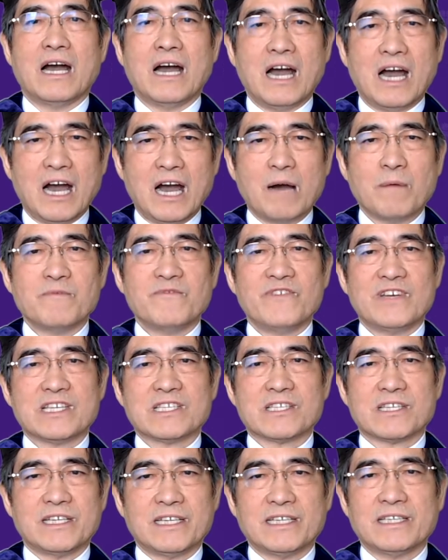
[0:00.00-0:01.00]

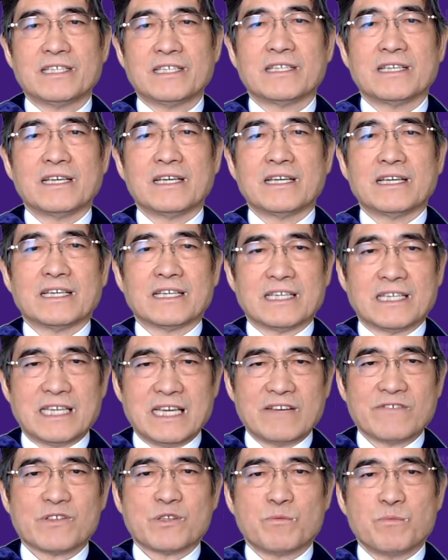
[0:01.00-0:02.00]
obviously
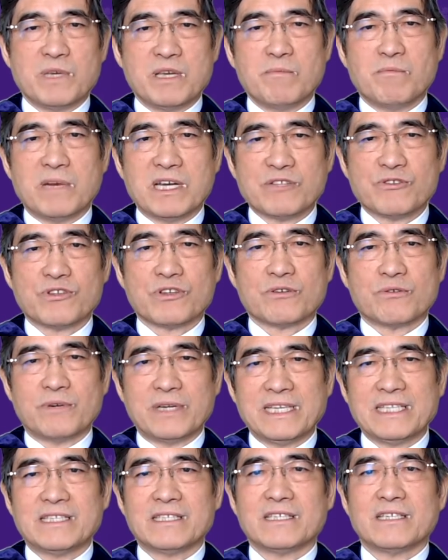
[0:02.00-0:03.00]
gives me much
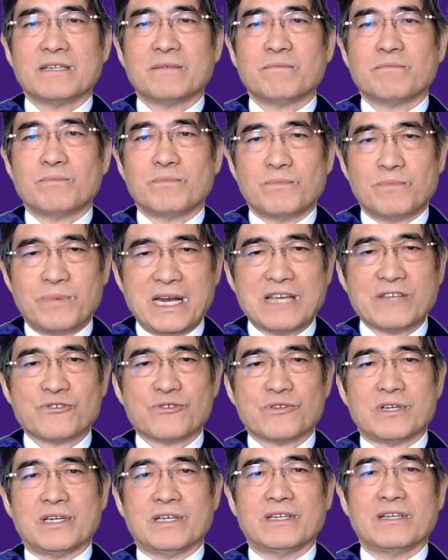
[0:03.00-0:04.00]
greater
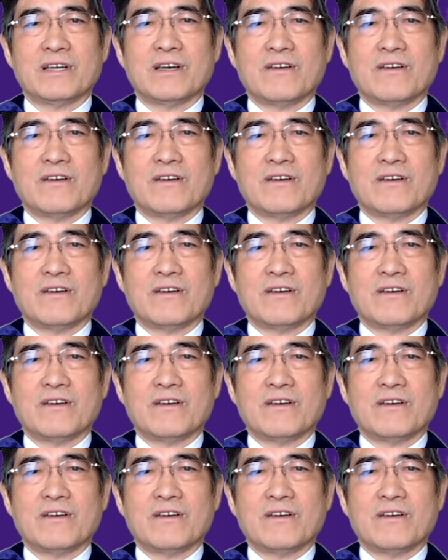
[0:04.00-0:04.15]
pleasure